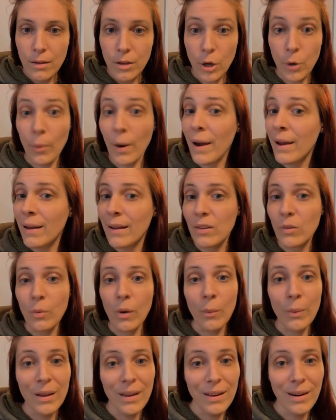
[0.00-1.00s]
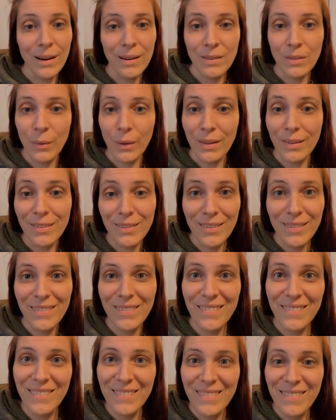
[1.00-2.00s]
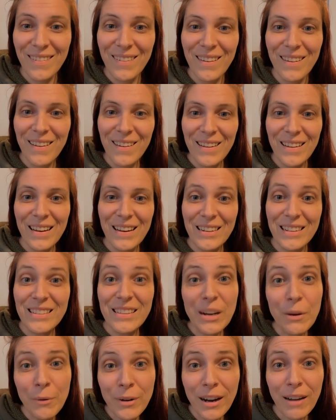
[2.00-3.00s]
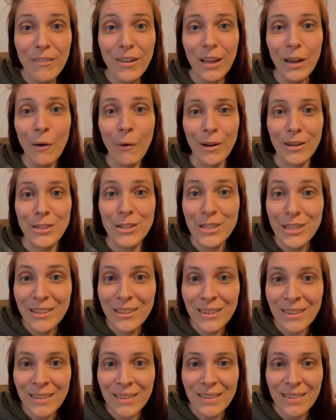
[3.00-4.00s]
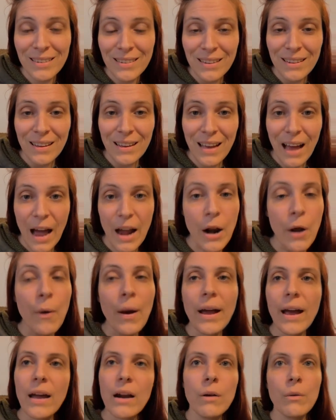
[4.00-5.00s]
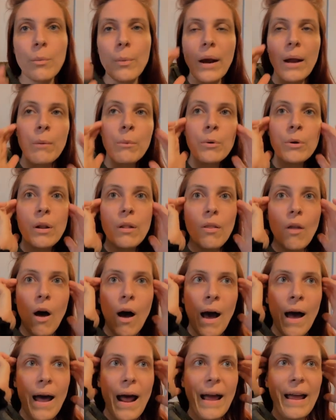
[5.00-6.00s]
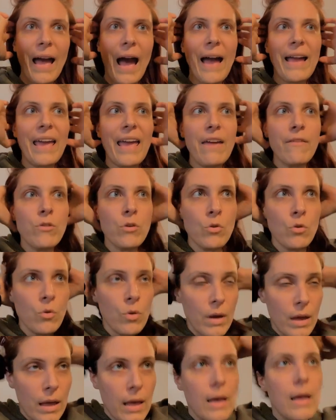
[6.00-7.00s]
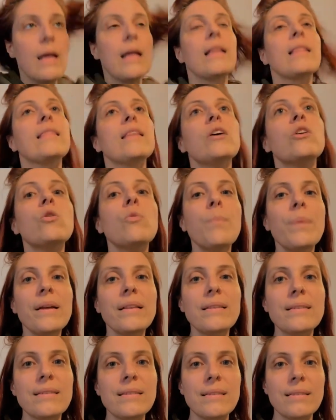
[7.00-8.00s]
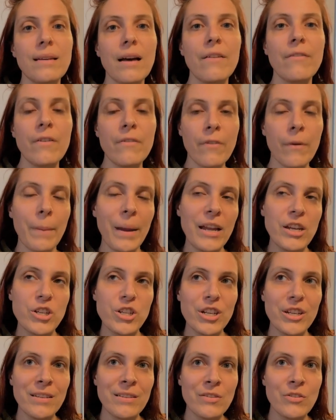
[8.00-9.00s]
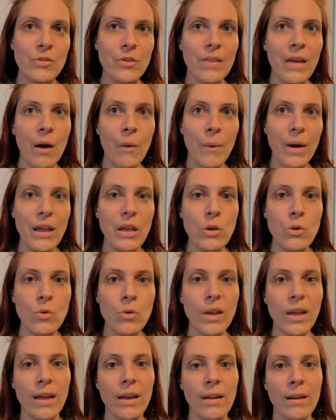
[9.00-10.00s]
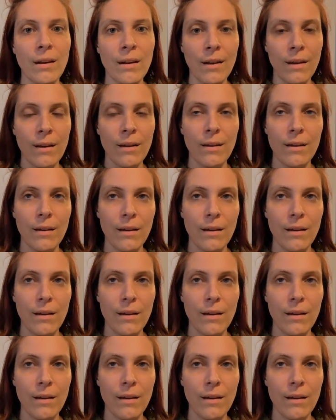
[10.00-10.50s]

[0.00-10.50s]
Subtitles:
You're right, it's what we connect with. Does anyone have any questions? I know I kind of rambled a lot. I gave you little bits of information so that way you can